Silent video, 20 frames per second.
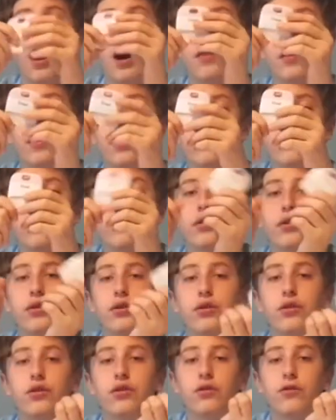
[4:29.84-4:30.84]
This is
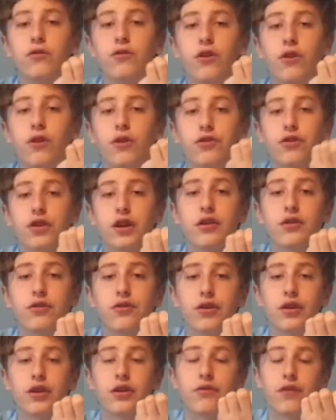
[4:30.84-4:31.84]
used for
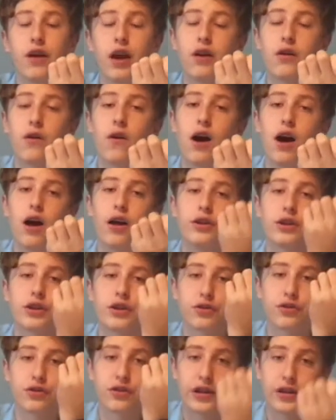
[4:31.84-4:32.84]
transferring vinyl onto
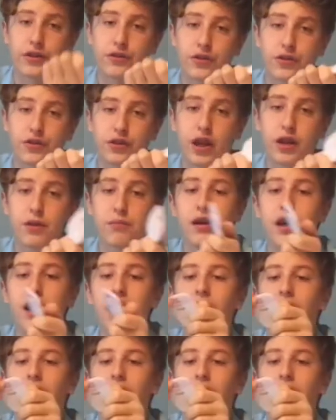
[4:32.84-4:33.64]
your transfer tape